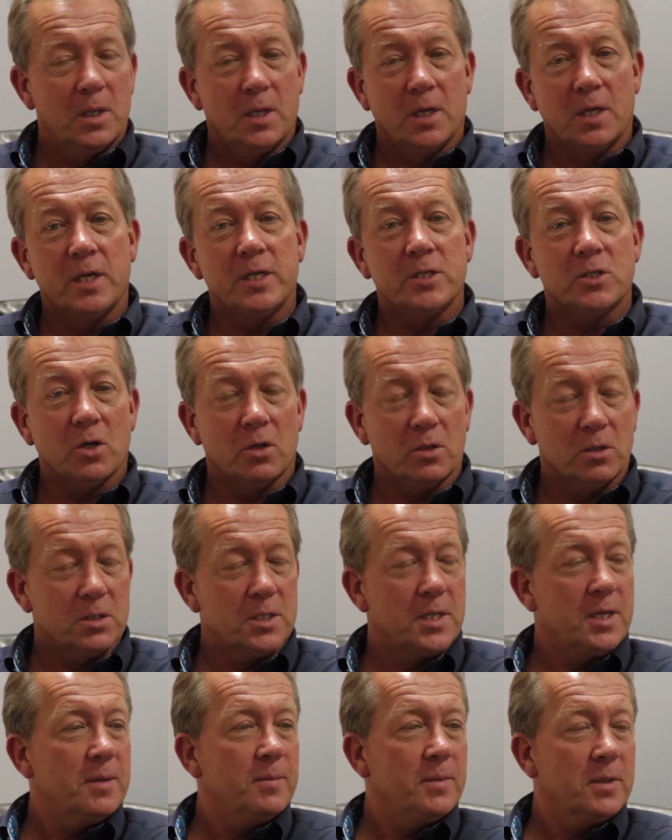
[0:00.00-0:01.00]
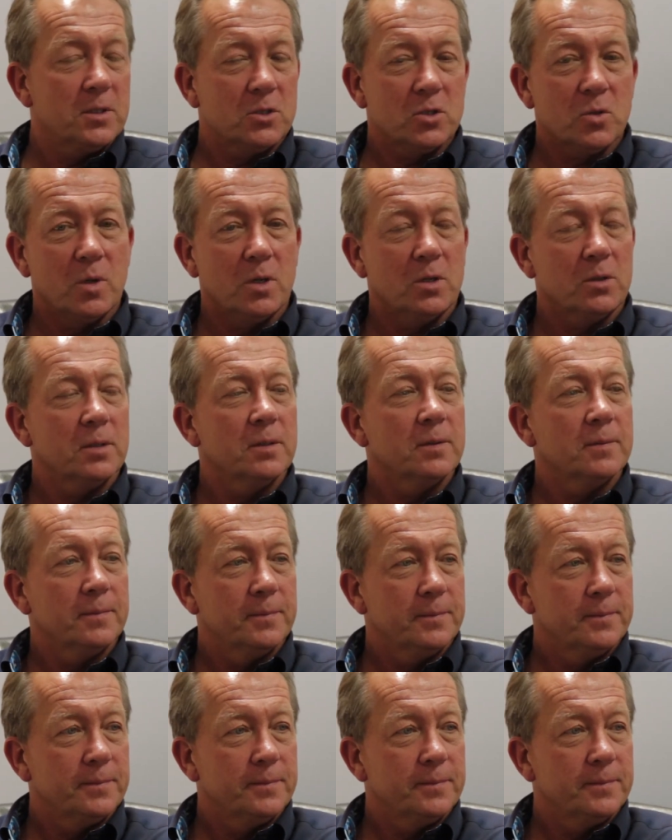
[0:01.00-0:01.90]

and he's got the team and the squad. And